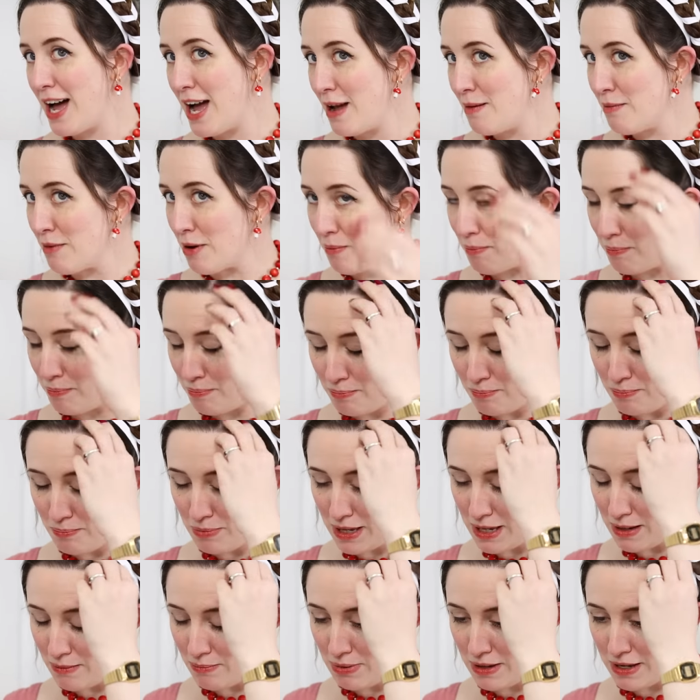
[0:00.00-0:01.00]
I'm a
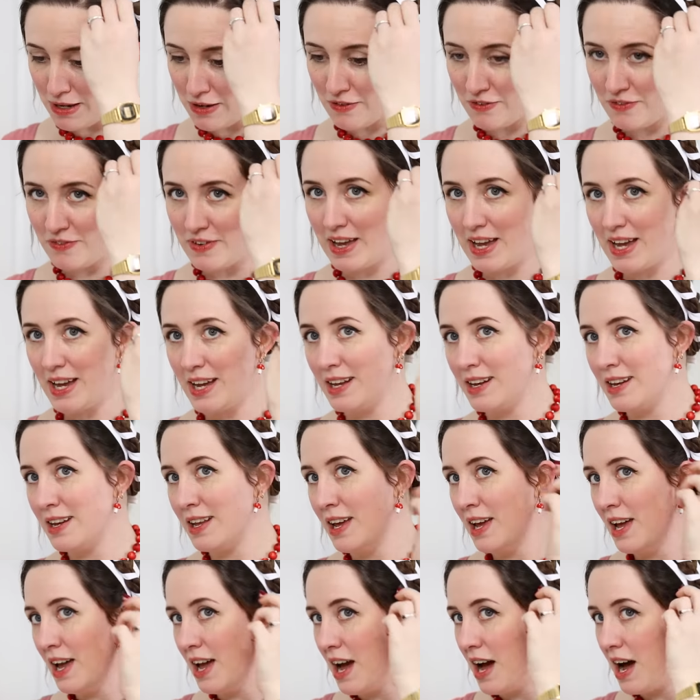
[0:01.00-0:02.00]
big, big fan.